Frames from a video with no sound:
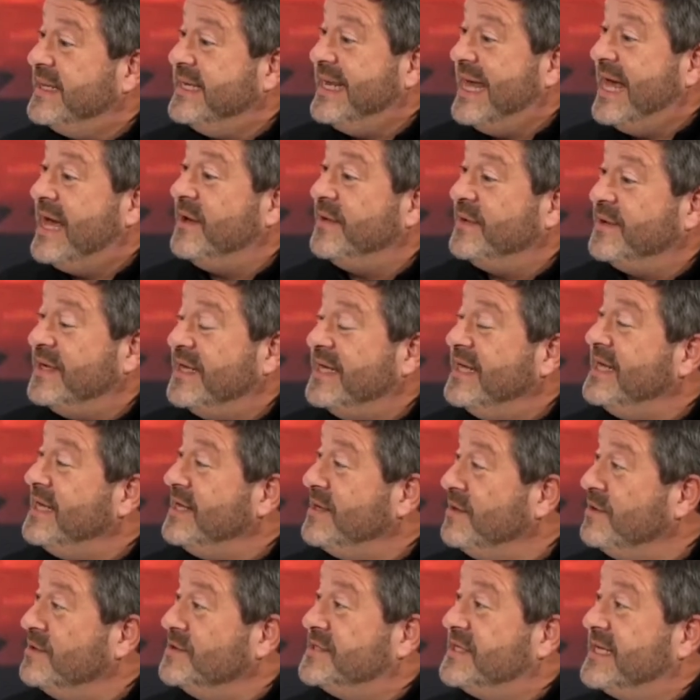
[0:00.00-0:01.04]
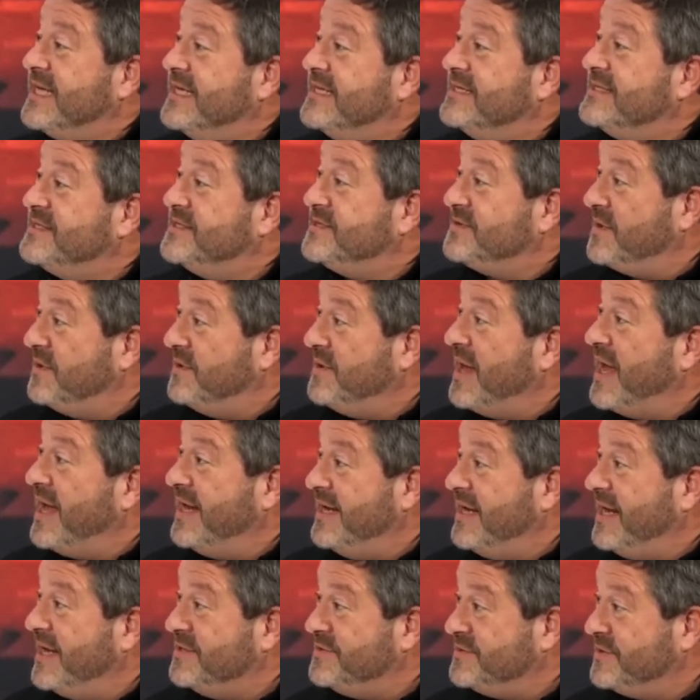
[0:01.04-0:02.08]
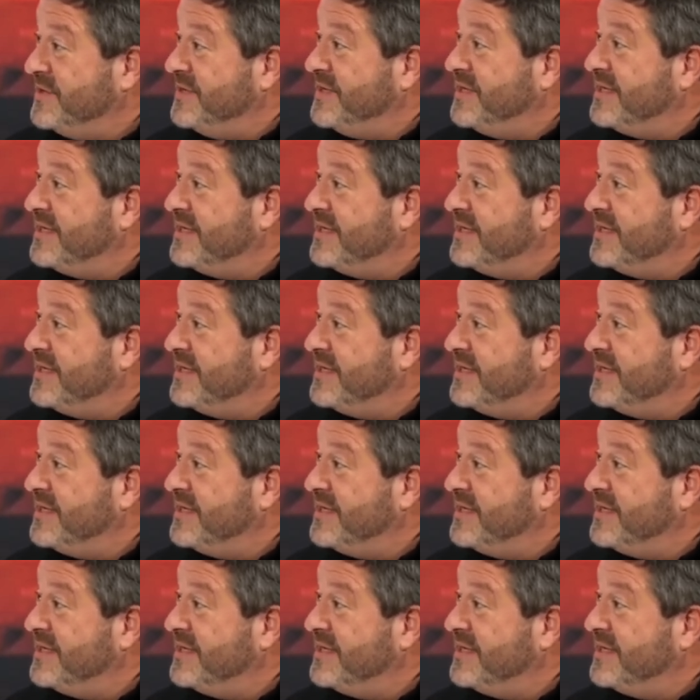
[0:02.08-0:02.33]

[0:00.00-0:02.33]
now launching at 0900